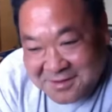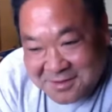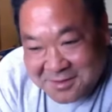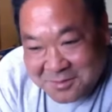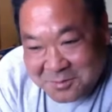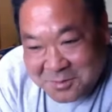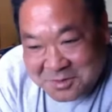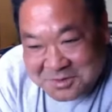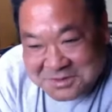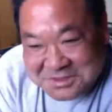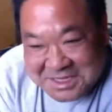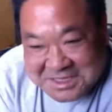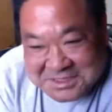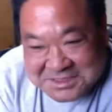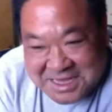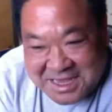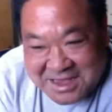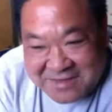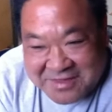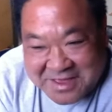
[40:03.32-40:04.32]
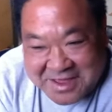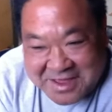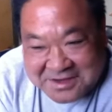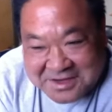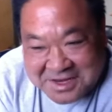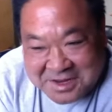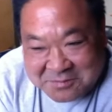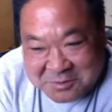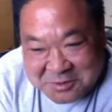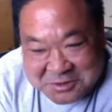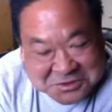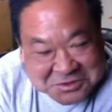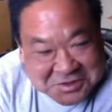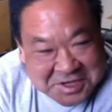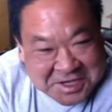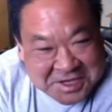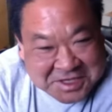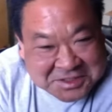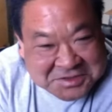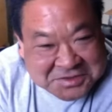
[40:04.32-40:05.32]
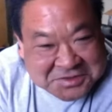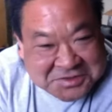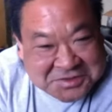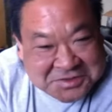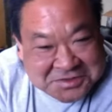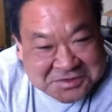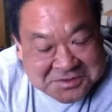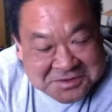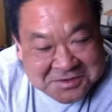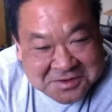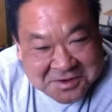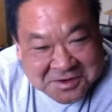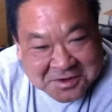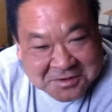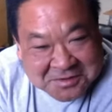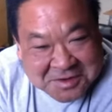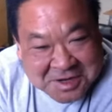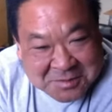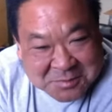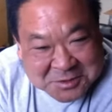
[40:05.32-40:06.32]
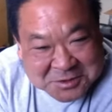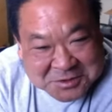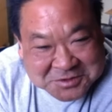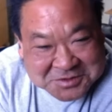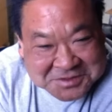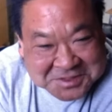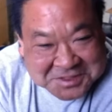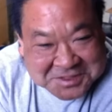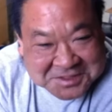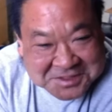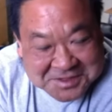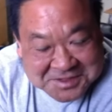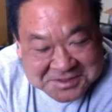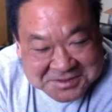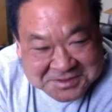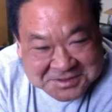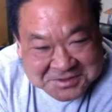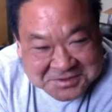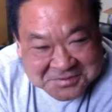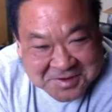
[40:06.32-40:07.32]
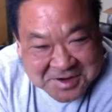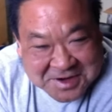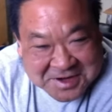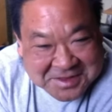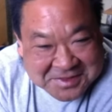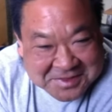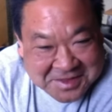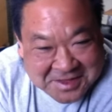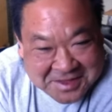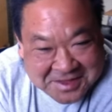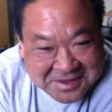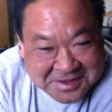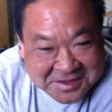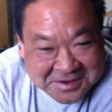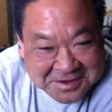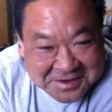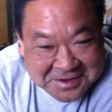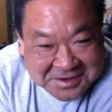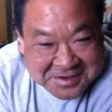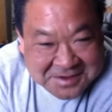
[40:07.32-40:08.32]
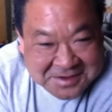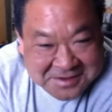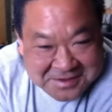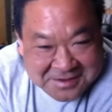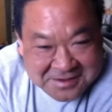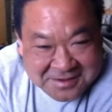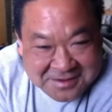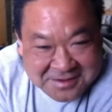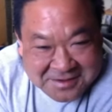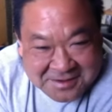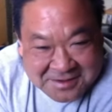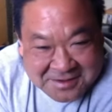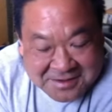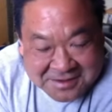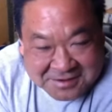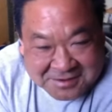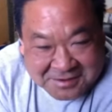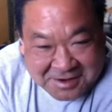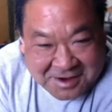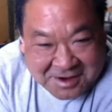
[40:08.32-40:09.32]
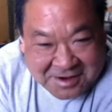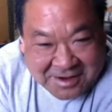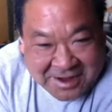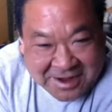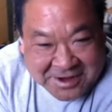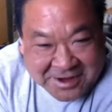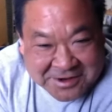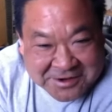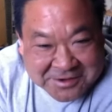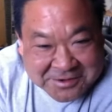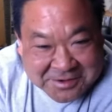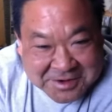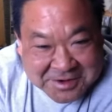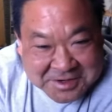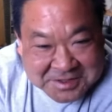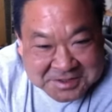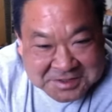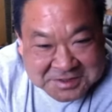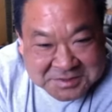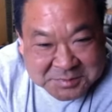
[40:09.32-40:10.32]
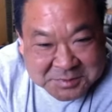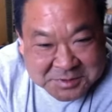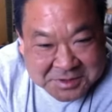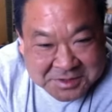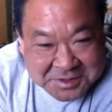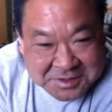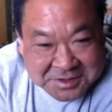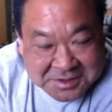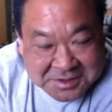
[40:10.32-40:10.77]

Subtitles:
Most heads have that temperature gauge or temperature sensor right in the head. I don't know how accurate it is, but